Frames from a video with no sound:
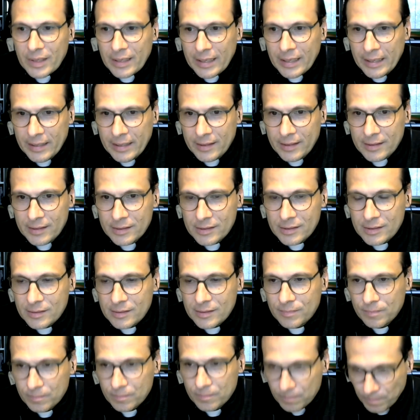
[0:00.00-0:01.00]
is
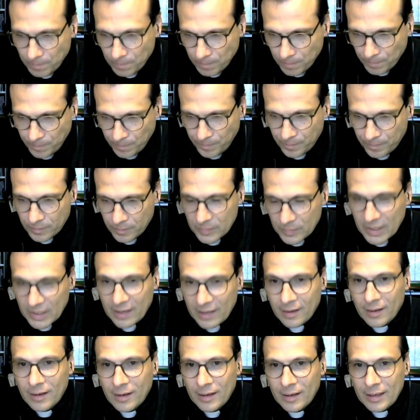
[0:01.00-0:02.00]

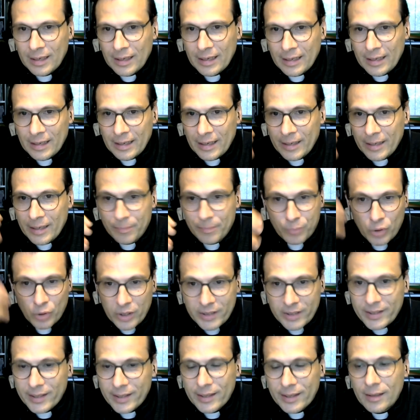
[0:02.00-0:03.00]
a
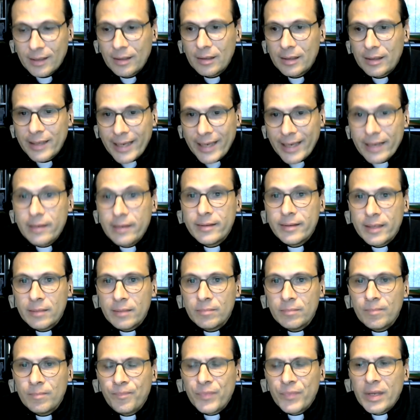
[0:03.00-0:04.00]
political
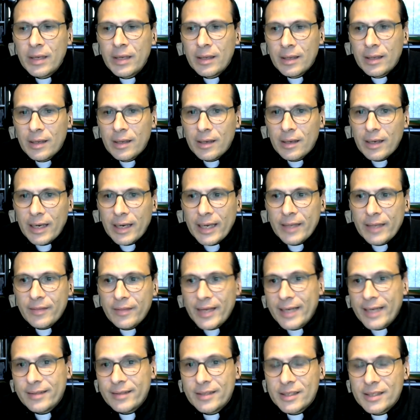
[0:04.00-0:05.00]
kingdom, and
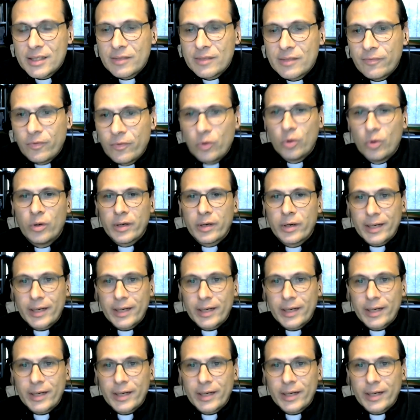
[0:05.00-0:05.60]
that is for